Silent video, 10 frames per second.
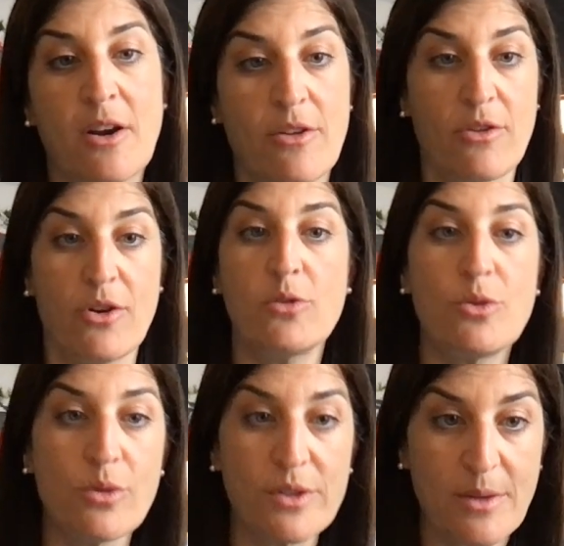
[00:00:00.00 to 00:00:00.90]
Are there no
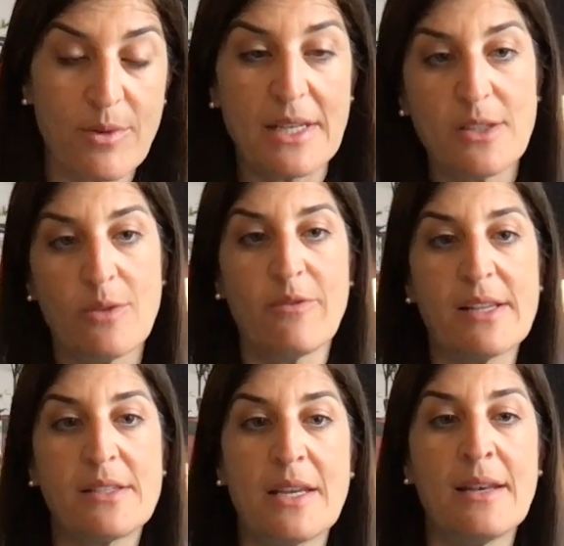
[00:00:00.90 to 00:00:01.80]
tools that we need to
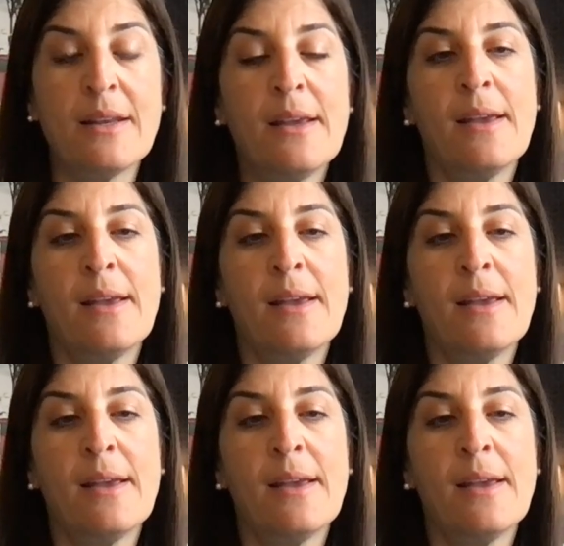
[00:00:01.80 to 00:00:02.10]
invest in?